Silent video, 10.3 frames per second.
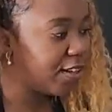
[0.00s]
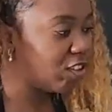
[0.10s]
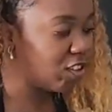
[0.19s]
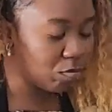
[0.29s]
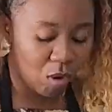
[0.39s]
a
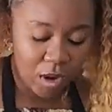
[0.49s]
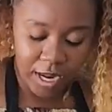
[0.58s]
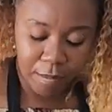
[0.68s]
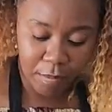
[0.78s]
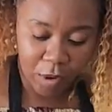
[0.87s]

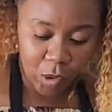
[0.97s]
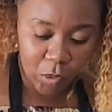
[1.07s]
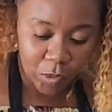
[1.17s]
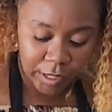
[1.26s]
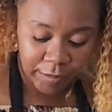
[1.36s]
smaller
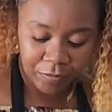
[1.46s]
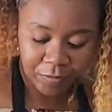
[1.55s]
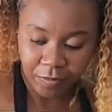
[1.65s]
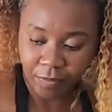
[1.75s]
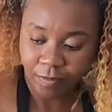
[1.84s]
bowl
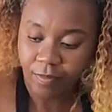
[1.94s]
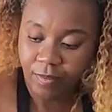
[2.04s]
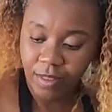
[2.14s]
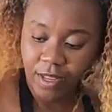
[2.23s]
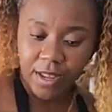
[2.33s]

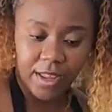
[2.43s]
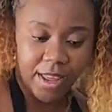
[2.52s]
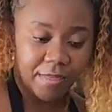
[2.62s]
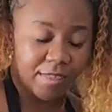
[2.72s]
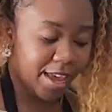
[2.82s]

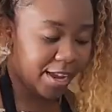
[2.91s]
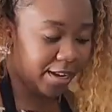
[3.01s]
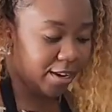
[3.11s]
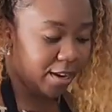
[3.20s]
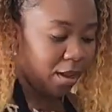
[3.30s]
and
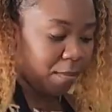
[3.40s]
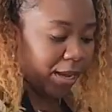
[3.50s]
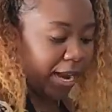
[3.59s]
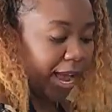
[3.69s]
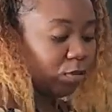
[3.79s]
then,
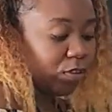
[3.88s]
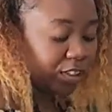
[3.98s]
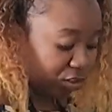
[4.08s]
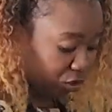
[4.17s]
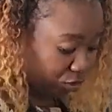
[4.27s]
but I will
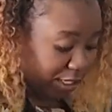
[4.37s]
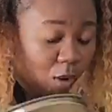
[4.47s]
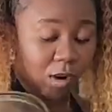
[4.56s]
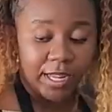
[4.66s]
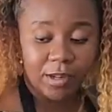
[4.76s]
just do it
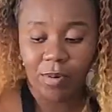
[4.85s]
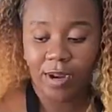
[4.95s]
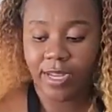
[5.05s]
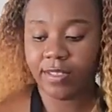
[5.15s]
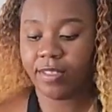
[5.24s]
all at
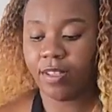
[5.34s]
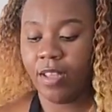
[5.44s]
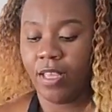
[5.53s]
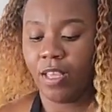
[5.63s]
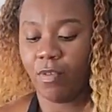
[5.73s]
once.
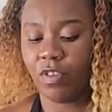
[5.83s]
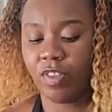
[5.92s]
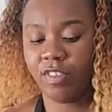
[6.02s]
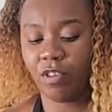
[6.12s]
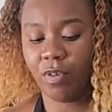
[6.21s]
If you
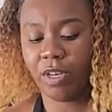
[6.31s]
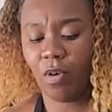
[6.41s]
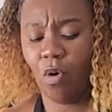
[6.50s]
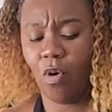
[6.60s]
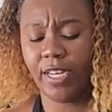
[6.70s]
just throw it
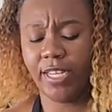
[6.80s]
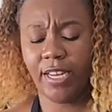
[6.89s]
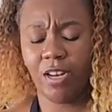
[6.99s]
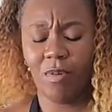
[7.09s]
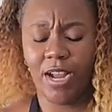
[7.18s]
all in at